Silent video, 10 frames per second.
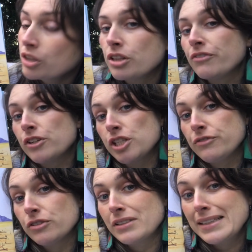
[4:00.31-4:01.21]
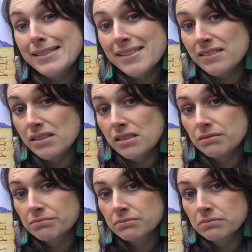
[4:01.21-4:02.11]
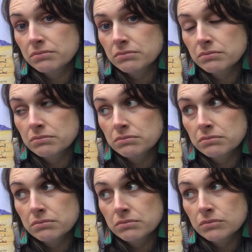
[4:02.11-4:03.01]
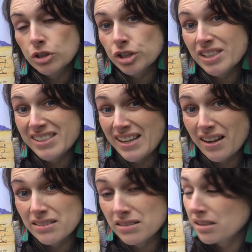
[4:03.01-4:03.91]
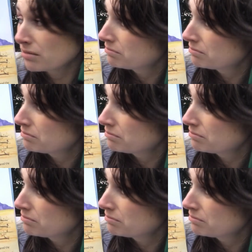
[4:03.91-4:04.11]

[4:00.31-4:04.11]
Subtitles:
The Fossifoo listened. Not a sound.